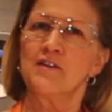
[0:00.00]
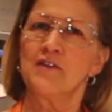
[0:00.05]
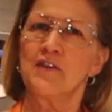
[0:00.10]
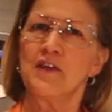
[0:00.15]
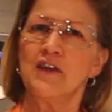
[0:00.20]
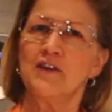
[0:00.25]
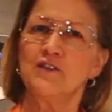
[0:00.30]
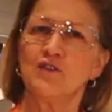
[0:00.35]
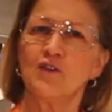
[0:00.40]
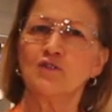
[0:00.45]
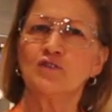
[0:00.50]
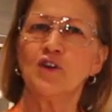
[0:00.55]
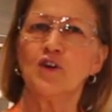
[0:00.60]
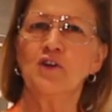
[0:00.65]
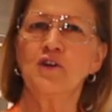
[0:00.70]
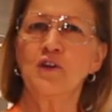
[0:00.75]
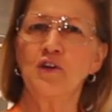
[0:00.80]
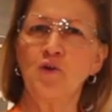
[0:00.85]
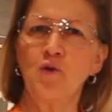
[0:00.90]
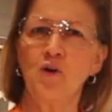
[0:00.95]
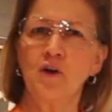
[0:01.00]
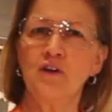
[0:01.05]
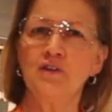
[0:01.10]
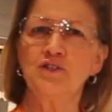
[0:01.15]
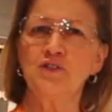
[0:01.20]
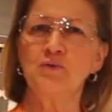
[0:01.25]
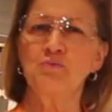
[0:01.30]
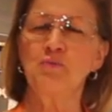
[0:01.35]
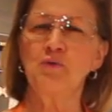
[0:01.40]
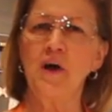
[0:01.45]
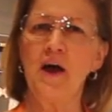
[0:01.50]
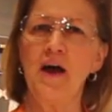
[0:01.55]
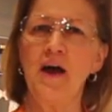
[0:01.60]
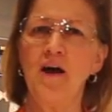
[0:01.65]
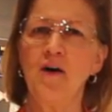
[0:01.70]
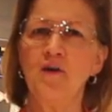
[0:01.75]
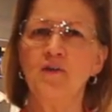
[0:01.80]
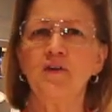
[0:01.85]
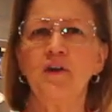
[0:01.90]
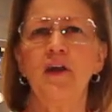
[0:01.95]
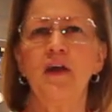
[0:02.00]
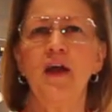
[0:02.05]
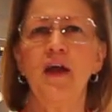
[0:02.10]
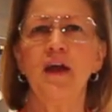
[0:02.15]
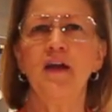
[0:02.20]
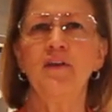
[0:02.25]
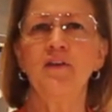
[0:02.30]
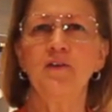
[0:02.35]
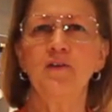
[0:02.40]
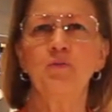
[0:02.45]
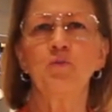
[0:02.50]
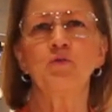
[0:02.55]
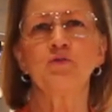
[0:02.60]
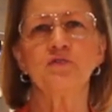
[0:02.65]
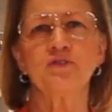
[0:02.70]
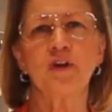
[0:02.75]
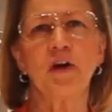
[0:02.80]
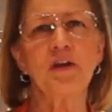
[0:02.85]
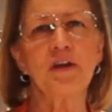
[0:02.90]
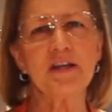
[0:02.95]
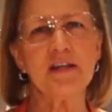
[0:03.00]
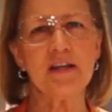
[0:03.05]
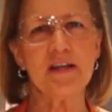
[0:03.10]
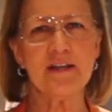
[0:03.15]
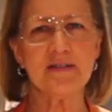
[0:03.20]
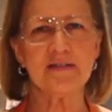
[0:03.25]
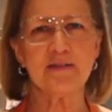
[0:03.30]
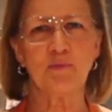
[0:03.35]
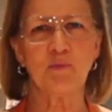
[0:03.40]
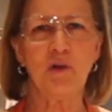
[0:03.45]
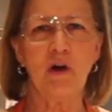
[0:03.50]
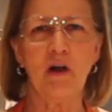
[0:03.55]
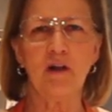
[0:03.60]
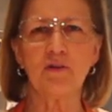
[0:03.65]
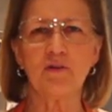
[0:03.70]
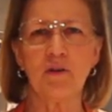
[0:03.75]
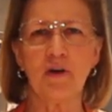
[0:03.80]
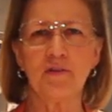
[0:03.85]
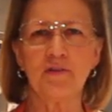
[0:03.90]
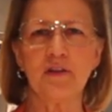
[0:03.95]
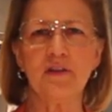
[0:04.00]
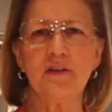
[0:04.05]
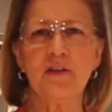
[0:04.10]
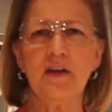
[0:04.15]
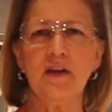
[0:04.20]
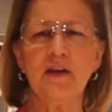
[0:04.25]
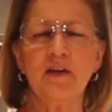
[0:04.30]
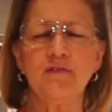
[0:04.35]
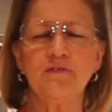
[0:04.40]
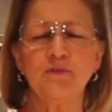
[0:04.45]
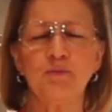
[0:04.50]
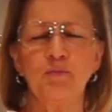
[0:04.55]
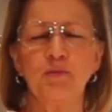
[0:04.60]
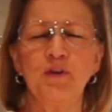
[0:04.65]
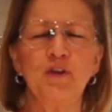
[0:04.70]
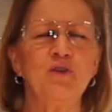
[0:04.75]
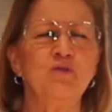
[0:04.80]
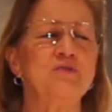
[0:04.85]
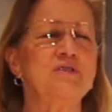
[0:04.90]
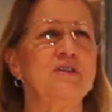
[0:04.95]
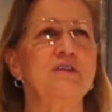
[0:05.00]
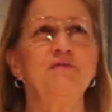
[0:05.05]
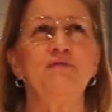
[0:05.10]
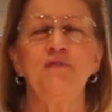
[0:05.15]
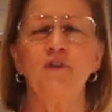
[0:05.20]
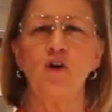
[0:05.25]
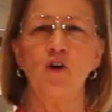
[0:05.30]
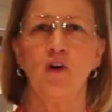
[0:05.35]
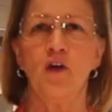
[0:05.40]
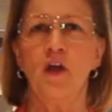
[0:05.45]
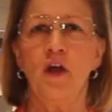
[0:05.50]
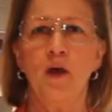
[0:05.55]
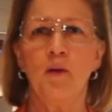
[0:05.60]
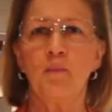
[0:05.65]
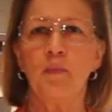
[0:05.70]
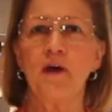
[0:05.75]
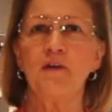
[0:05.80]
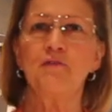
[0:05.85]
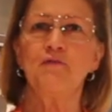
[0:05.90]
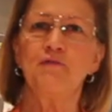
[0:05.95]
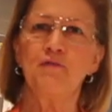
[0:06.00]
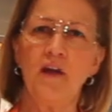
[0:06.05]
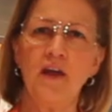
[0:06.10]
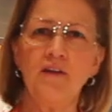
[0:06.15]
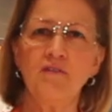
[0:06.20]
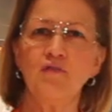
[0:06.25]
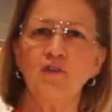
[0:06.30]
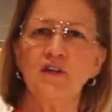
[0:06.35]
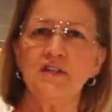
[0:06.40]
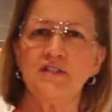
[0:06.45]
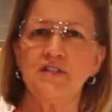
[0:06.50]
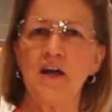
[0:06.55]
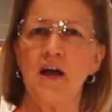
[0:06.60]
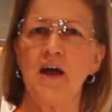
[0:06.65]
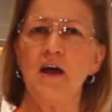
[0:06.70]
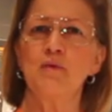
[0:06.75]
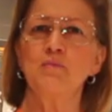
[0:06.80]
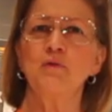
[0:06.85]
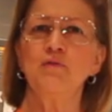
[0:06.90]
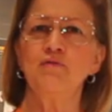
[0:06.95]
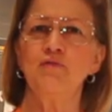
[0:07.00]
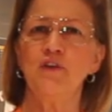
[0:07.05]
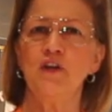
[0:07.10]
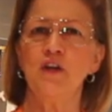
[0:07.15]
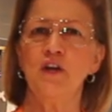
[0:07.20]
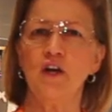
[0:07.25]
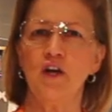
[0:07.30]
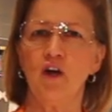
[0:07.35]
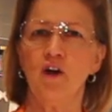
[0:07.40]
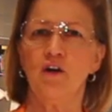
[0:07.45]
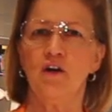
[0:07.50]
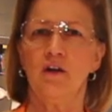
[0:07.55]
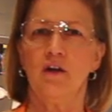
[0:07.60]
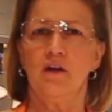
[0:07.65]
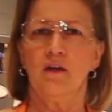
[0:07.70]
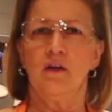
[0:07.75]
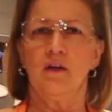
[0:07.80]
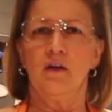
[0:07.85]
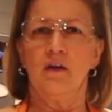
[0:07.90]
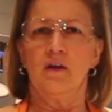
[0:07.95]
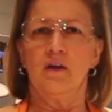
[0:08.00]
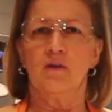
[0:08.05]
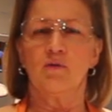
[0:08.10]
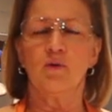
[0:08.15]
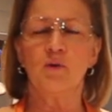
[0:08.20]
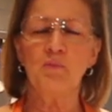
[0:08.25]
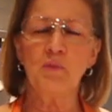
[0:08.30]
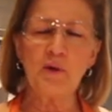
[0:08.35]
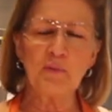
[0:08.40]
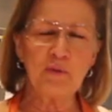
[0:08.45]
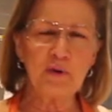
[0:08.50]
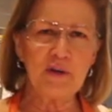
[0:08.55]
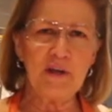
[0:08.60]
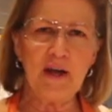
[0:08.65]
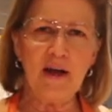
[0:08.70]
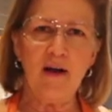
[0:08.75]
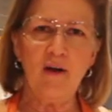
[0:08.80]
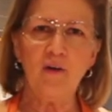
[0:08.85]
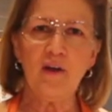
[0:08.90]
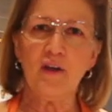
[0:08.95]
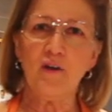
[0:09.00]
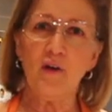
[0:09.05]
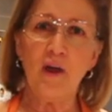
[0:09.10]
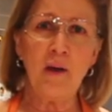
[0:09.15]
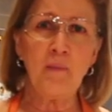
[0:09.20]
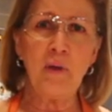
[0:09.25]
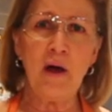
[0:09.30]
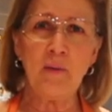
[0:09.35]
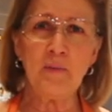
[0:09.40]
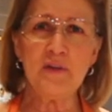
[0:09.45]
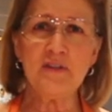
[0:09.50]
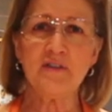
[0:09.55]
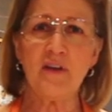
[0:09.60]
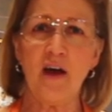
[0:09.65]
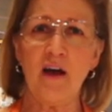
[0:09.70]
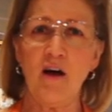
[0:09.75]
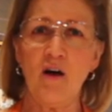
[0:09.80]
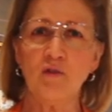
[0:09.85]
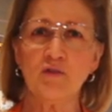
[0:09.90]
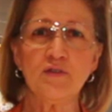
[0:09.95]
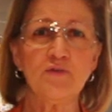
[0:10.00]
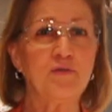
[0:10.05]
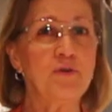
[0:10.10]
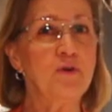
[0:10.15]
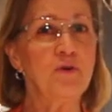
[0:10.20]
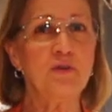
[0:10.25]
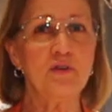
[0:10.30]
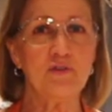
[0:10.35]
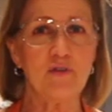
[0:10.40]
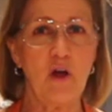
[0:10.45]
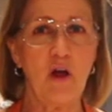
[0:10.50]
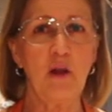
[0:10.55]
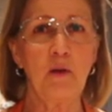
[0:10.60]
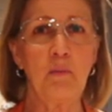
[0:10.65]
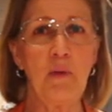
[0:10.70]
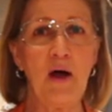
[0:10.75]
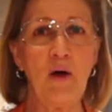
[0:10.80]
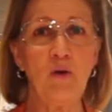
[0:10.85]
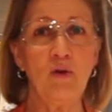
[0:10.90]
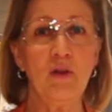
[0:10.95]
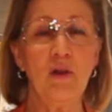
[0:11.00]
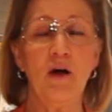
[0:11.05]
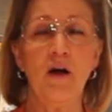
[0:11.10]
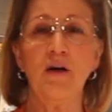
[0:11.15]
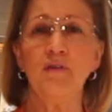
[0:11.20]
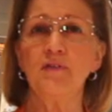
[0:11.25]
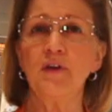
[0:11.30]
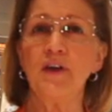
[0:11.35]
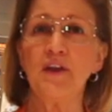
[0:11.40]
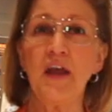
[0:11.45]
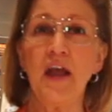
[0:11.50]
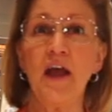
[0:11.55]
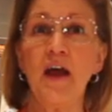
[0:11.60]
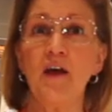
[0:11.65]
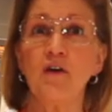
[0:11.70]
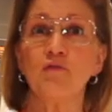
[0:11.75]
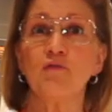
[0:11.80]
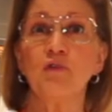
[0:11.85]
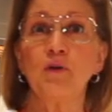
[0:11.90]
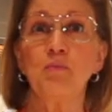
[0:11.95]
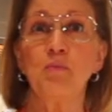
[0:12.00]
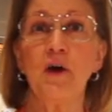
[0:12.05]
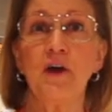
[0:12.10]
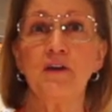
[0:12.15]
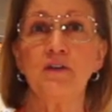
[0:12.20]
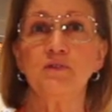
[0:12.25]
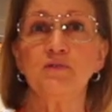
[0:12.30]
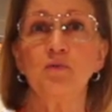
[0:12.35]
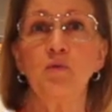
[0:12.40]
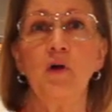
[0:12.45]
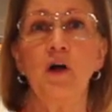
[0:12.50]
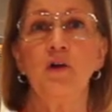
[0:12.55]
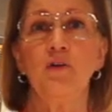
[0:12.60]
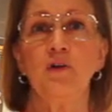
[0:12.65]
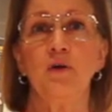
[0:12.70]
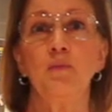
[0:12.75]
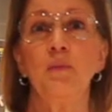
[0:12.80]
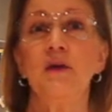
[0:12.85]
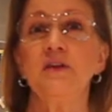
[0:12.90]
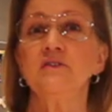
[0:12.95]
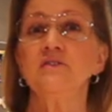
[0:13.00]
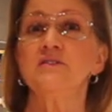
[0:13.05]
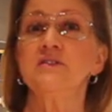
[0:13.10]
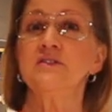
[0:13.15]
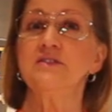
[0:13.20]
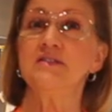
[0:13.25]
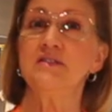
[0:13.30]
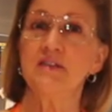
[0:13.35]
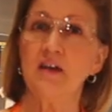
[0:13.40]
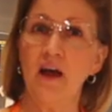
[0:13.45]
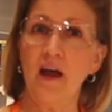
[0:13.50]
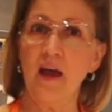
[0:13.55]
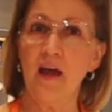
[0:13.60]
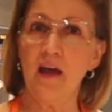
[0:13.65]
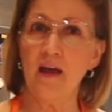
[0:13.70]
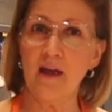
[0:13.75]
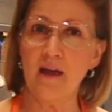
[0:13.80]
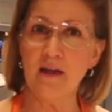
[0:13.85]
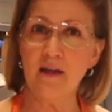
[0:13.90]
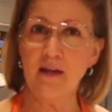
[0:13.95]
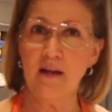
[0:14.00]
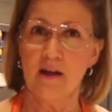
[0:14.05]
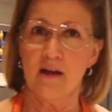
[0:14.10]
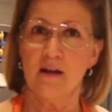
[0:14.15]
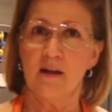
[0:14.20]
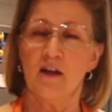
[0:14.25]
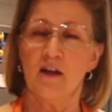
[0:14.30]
Things are turning orange and brown and we're starting to get some color on the leaves. Beautiful. My favorite time of year. Remember now, at Grandmommy's house, food is all about love and everybody's welcome. And today,